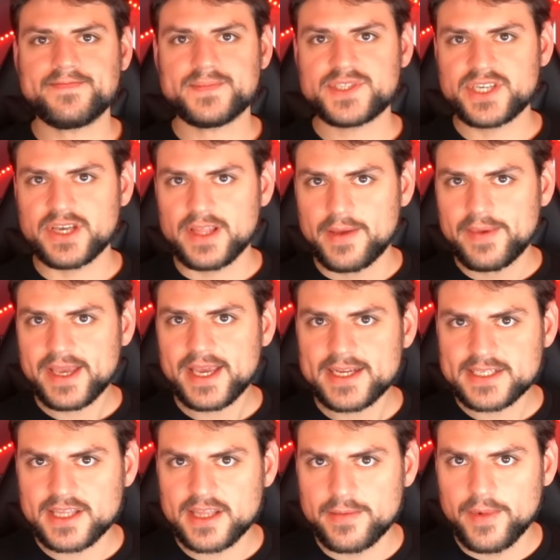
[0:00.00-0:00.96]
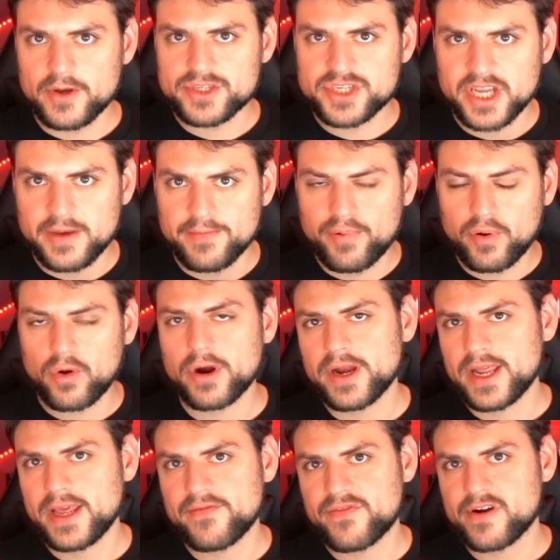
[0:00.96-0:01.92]
so let me get to the most
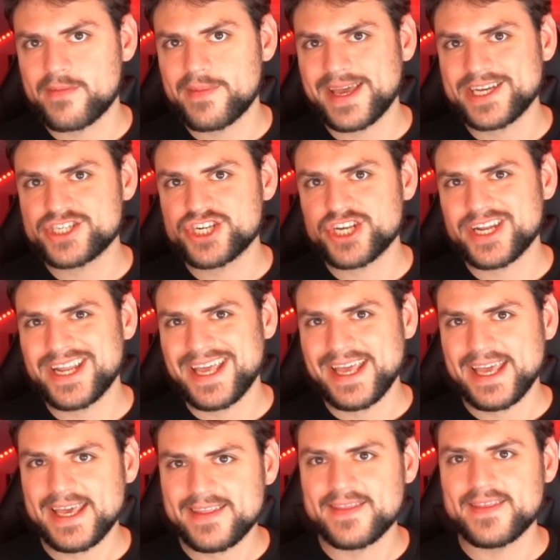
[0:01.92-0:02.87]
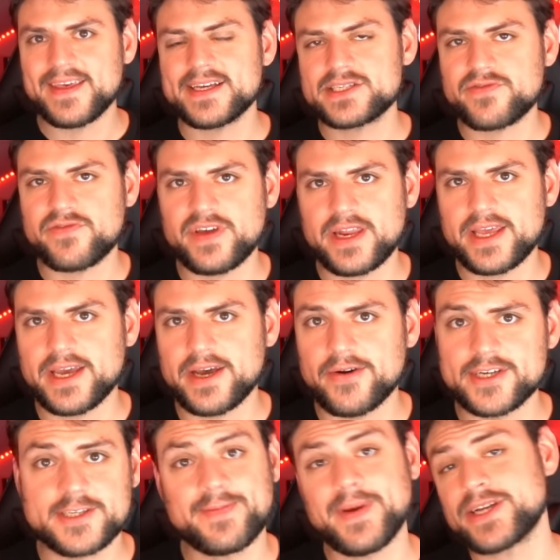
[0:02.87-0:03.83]
important information in this
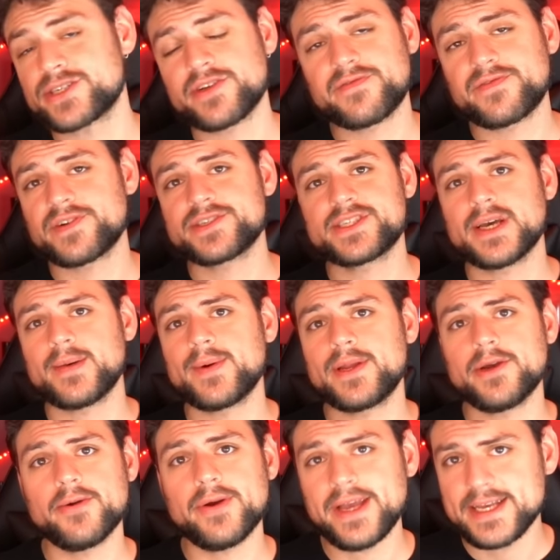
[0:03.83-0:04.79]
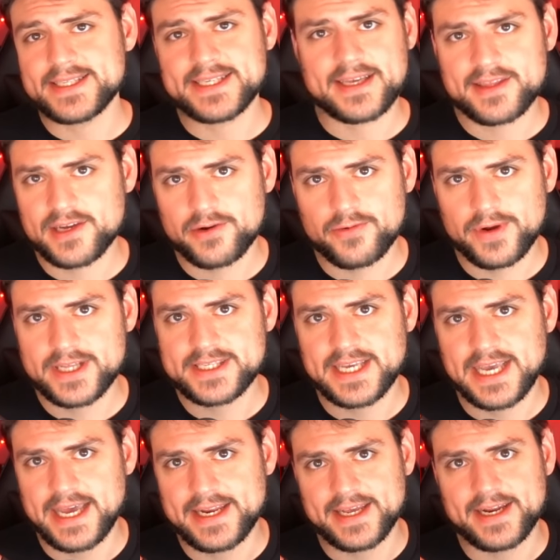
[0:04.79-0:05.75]
video, especially for someone who is at their
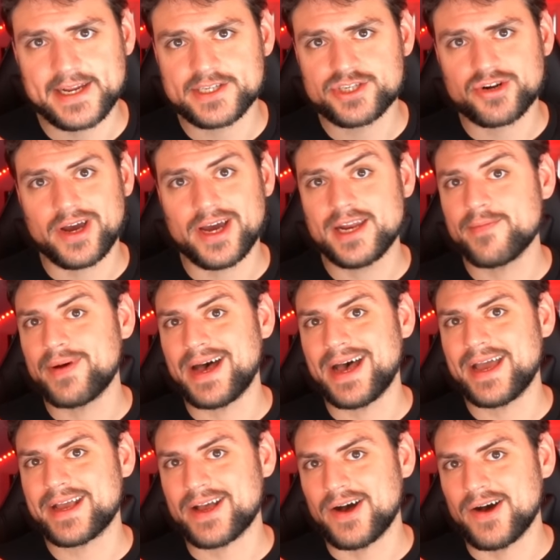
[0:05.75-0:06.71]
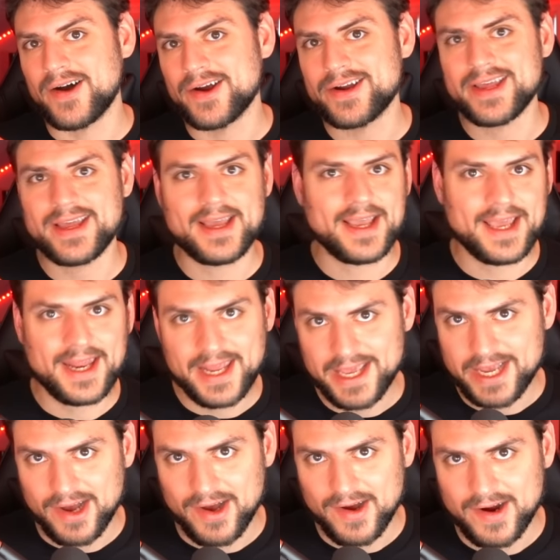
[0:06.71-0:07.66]
wits' end and is trying to buy a card,
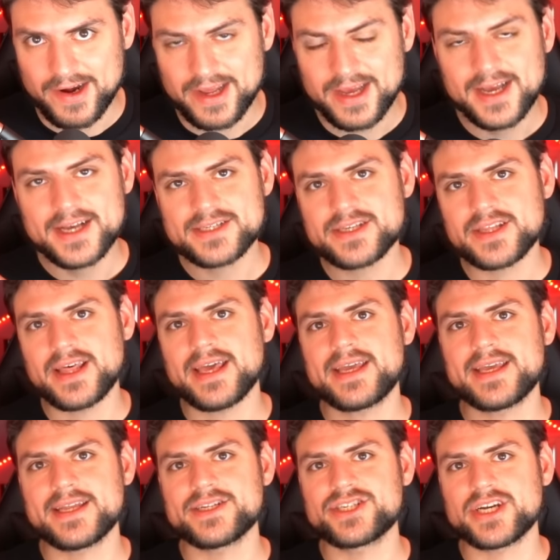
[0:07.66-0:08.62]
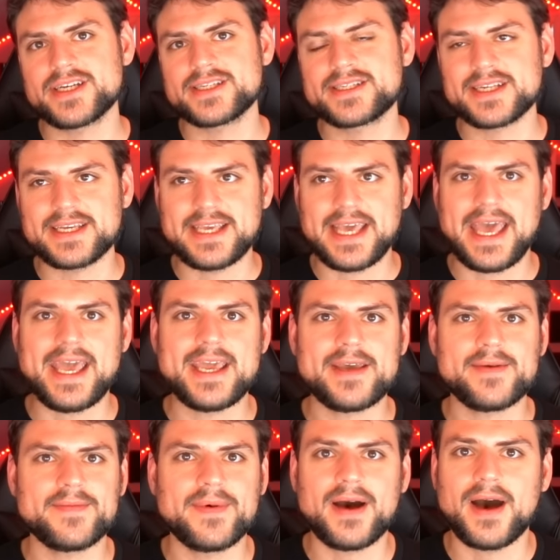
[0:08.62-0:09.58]
any card, so they can just
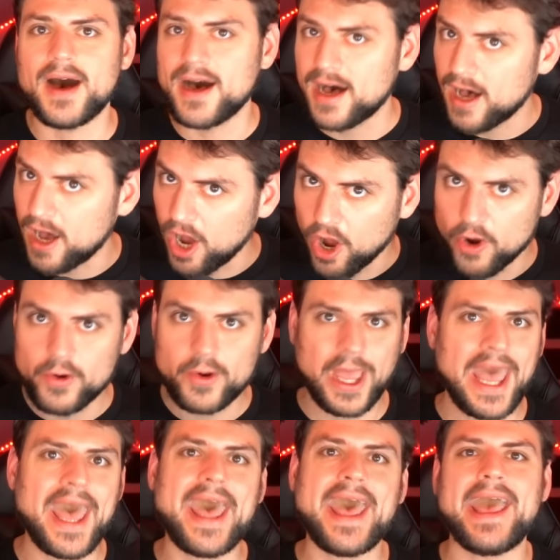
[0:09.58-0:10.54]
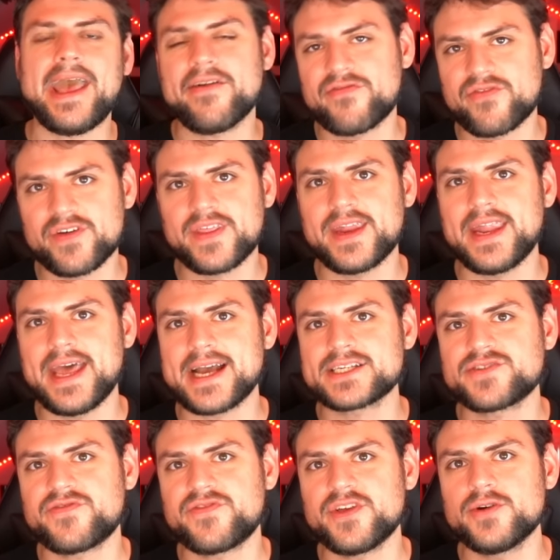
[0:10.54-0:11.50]
game okay for the
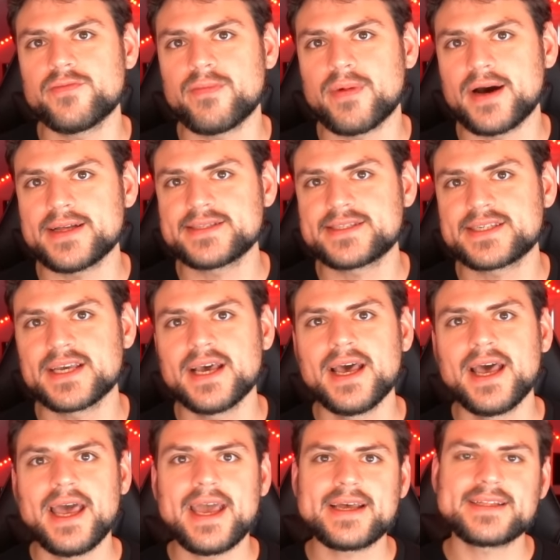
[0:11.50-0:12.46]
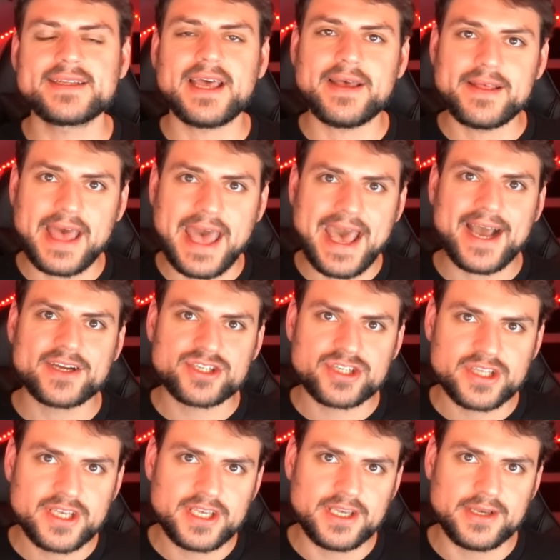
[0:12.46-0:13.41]
next few months and
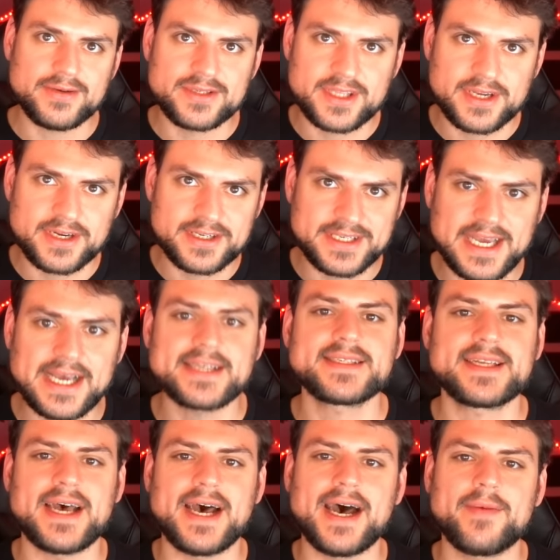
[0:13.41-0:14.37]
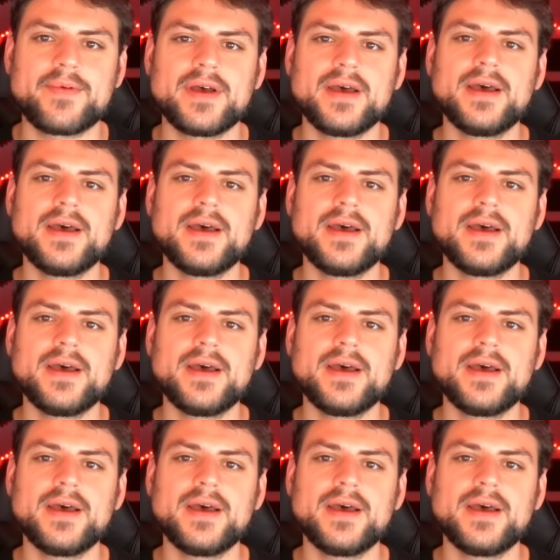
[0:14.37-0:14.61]
actually use their desktop.